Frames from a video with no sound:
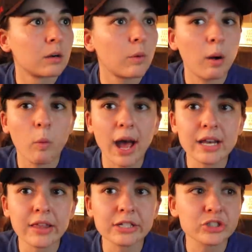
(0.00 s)
What? Why
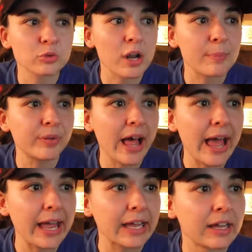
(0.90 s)
did they just run a
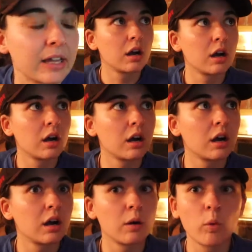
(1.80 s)
play?
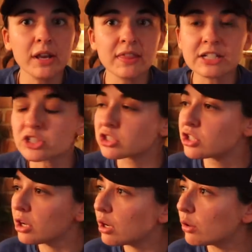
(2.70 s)
What did he just
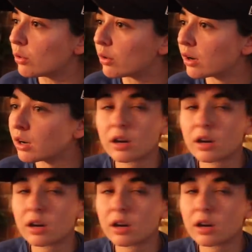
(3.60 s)
do?